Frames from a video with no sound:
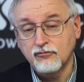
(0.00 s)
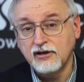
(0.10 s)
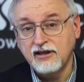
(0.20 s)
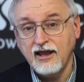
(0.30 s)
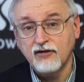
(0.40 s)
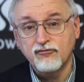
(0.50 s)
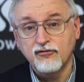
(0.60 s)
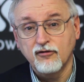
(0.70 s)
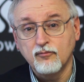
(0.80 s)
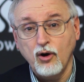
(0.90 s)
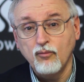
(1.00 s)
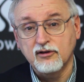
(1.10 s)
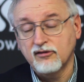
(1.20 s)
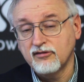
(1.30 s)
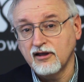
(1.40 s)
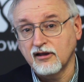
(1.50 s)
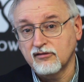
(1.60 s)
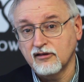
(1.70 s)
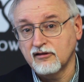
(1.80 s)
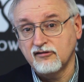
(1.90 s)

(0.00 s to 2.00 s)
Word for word: We can't a moment think that